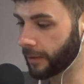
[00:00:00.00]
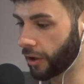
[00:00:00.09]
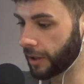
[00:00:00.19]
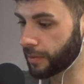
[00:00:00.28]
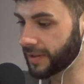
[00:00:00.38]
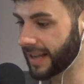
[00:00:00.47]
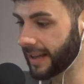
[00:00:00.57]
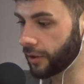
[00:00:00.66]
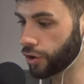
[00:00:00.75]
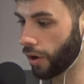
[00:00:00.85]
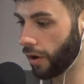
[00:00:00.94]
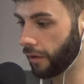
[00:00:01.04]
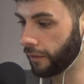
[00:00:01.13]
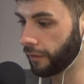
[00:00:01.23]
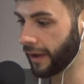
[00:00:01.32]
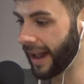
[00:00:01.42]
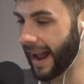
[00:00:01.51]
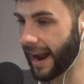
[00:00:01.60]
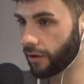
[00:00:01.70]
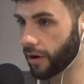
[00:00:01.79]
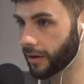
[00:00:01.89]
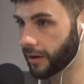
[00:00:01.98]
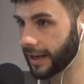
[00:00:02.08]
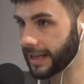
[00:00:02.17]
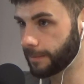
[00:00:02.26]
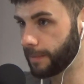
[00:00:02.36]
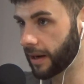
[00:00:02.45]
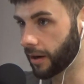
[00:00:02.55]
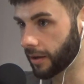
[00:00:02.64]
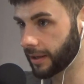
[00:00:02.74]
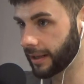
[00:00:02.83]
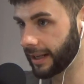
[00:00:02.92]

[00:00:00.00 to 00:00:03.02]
kind of percentage of error is bigger